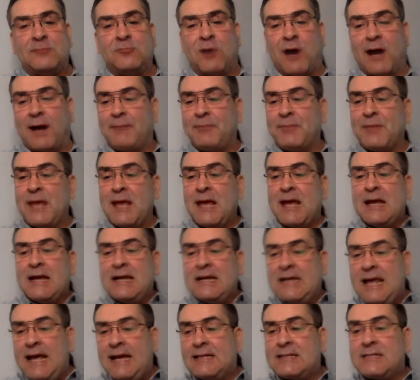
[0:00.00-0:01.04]
Right,
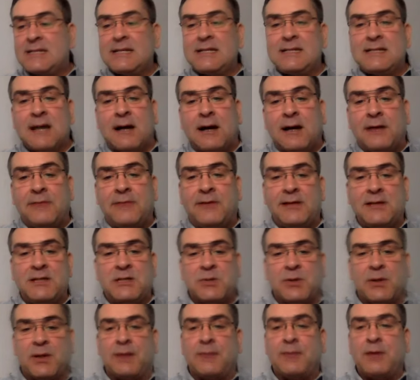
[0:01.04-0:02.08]
let's dive
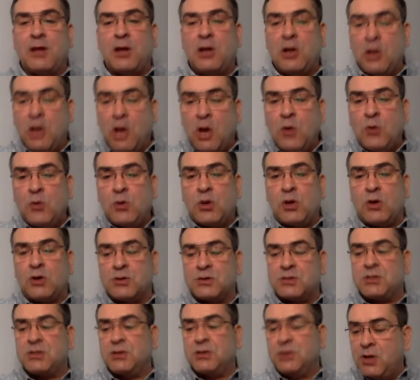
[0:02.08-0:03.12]
into it. Low
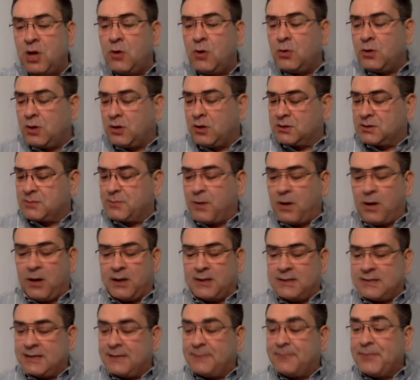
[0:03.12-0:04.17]
cost, no cost
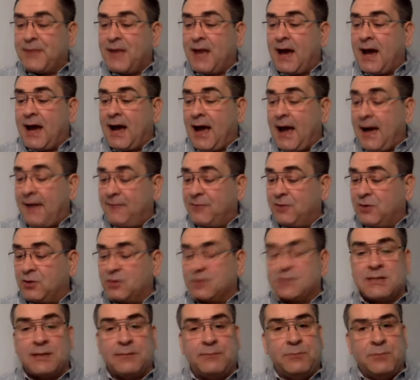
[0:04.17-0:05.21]
marketing. I have
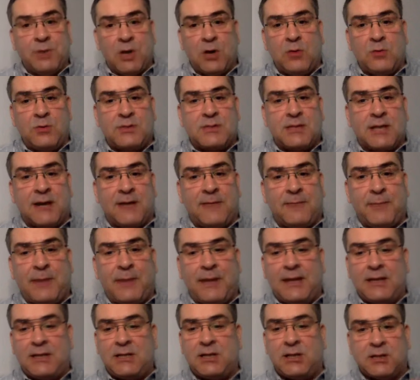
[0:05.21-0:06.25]
got some notes that I've
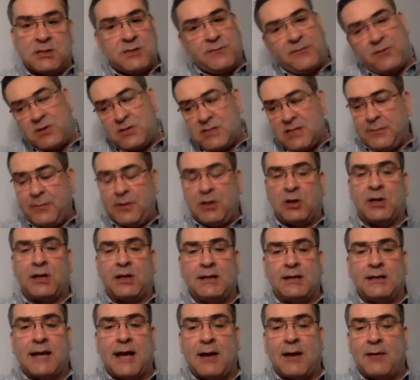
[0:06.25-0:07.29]
made here. So if you see me
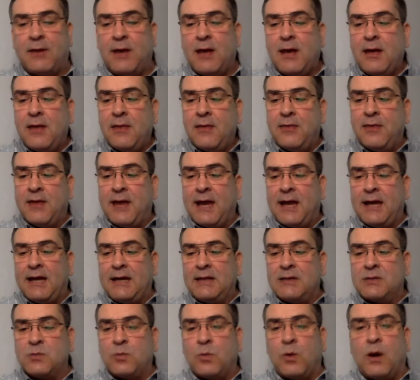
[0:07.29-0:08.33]
looking down, that
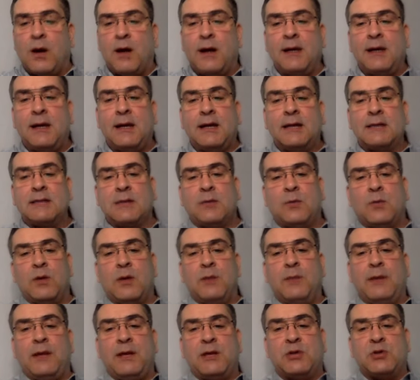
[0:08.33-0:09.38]
is why, as I want to
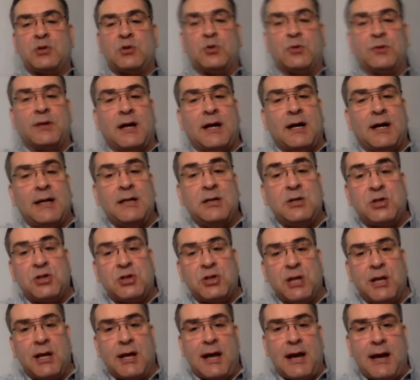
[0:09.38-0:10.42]
make sure that I
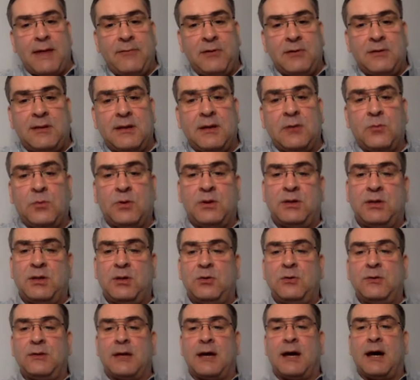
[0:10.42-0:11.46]
share everything with
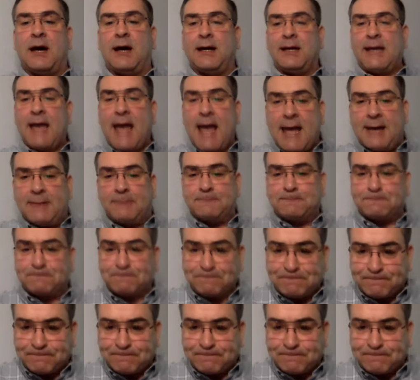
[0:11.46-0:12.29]
you that I can.